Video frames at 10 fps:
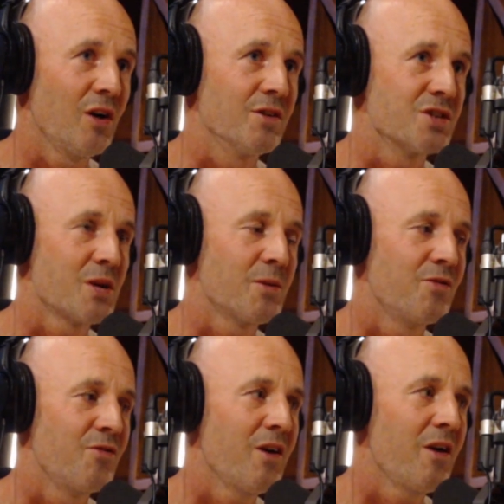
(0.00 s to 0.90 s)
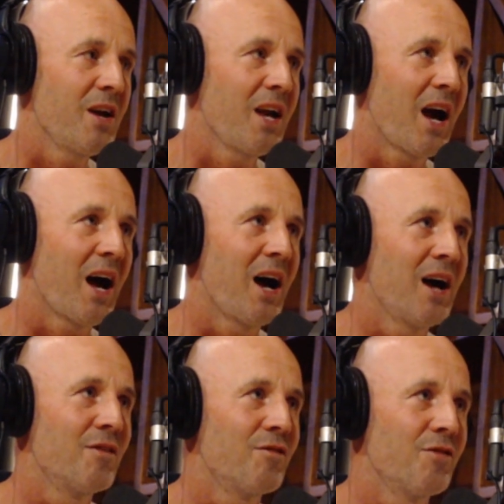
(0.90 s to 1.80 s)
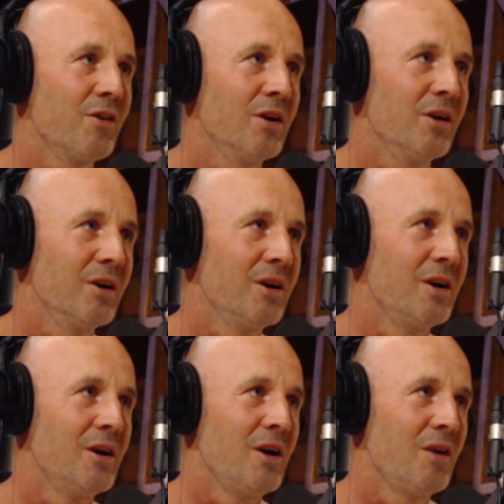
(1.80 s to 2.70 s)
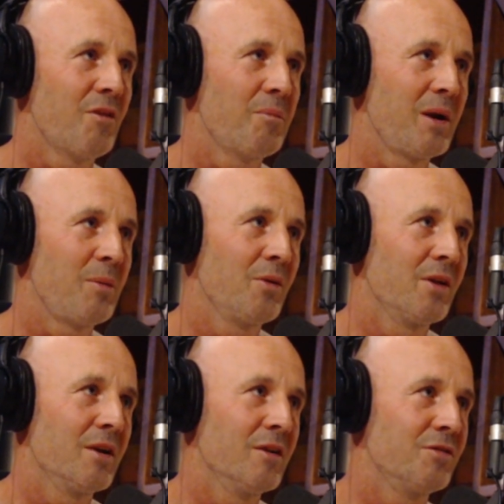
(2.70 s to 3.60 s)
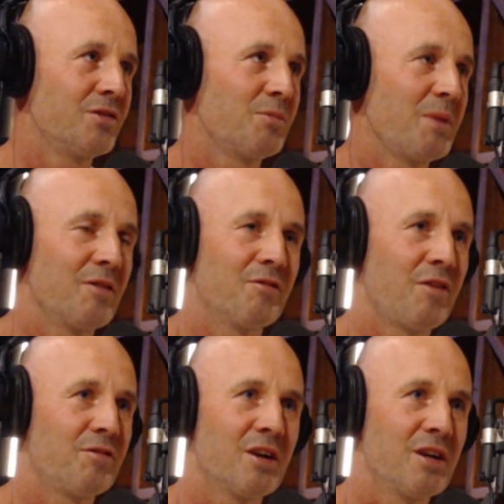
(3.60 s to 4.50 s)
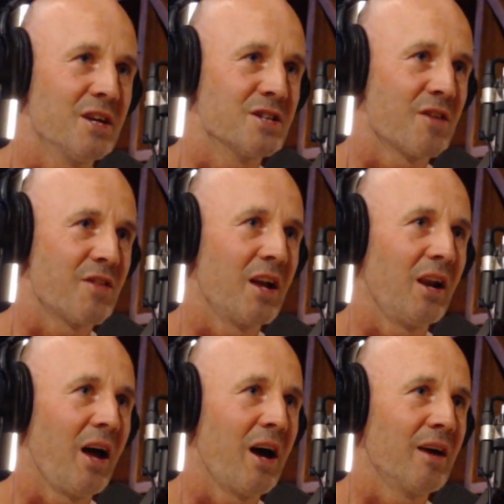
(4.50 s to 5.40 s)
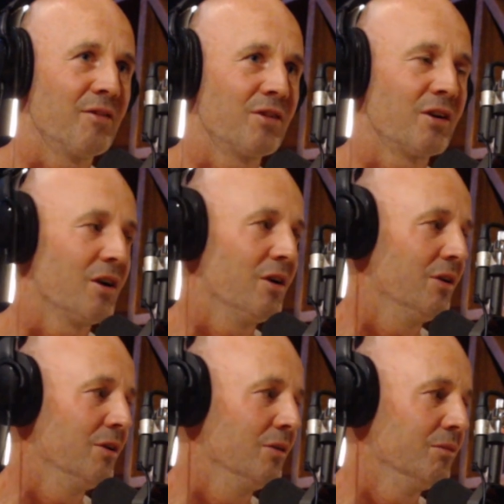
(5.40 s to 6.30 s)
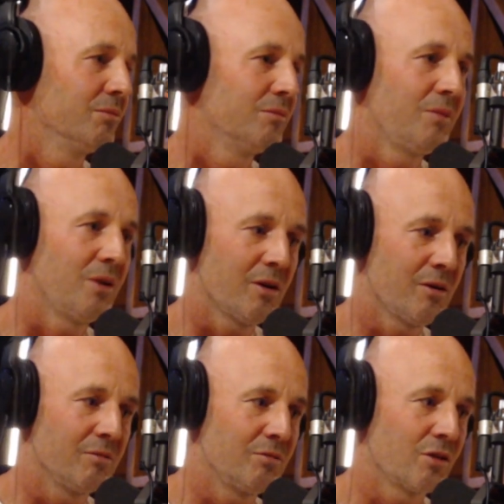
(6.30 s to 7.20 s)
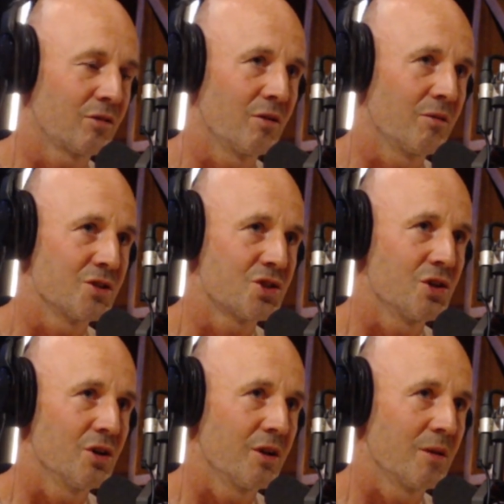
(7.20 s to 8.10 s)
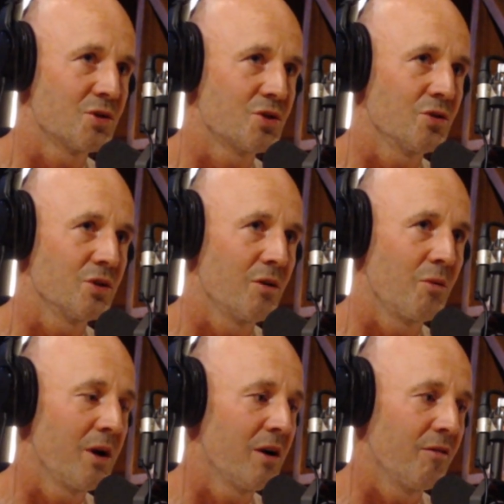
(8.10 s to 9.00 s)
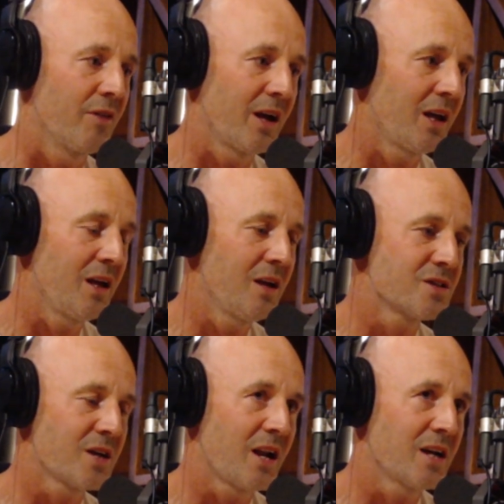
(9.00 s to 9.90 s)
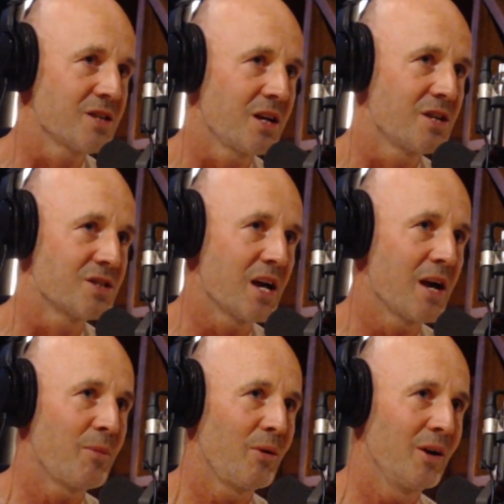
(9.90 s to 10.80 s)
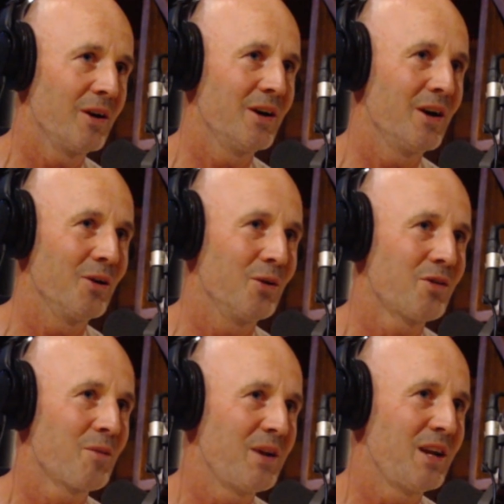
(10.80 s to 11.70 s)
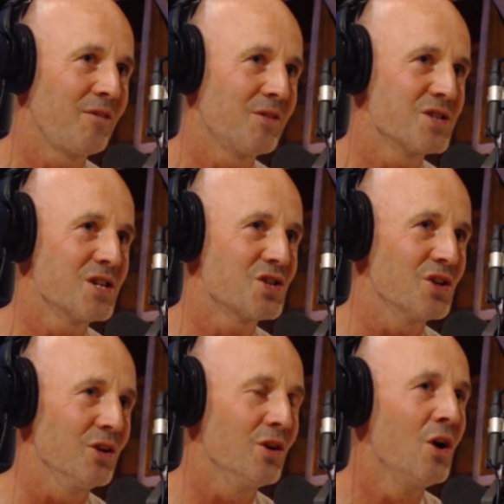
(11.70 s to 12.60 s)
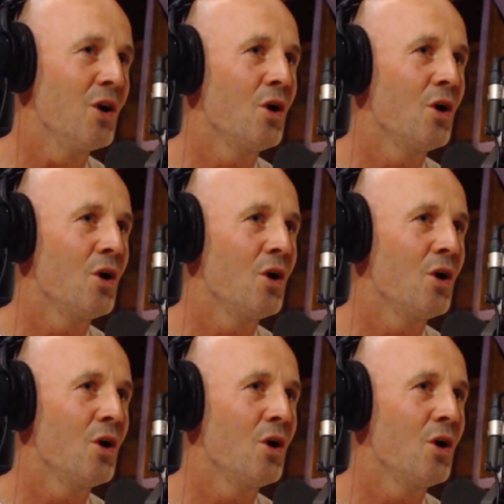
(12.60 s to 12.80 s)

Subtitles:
over. So it's very hard for people that have spent 15 years of their life to go, and Dr. Doron Sher, that I'm sure you're aware of, like he is a classic example, an orthopedic physician